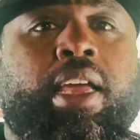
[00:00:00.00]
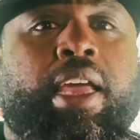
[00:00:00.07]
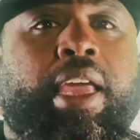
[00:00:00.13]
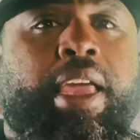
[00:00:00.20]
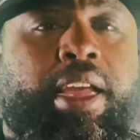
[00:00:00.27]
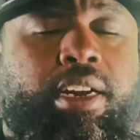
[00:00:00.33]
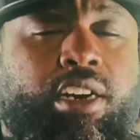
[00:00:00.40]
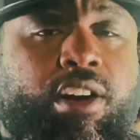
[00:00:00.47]

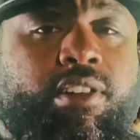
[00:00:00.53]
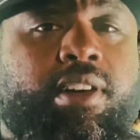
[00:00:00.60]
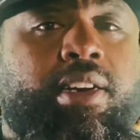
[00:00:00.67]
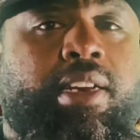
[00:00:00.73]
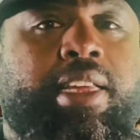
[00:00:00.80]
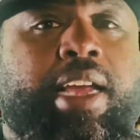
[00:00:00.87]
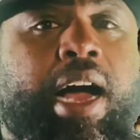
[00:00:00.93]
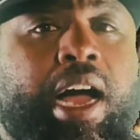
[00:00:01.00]
and
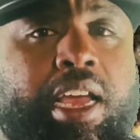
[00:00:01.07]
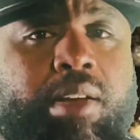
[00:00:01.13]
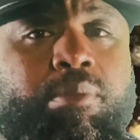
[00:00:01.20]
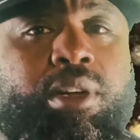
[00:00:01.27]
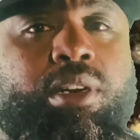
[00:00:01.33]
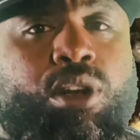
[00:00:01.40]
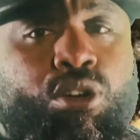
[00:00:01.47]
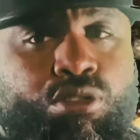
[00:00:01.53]
currently I am
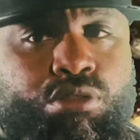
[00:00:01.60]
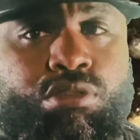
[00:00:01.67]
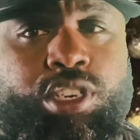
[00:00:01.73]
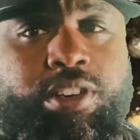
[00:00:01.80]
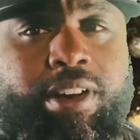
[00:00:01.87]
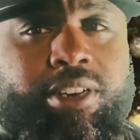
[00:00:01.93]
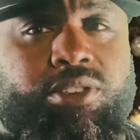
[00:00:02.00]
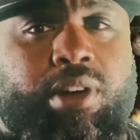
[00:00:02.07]
a local
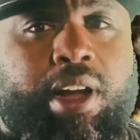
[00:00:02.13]
truck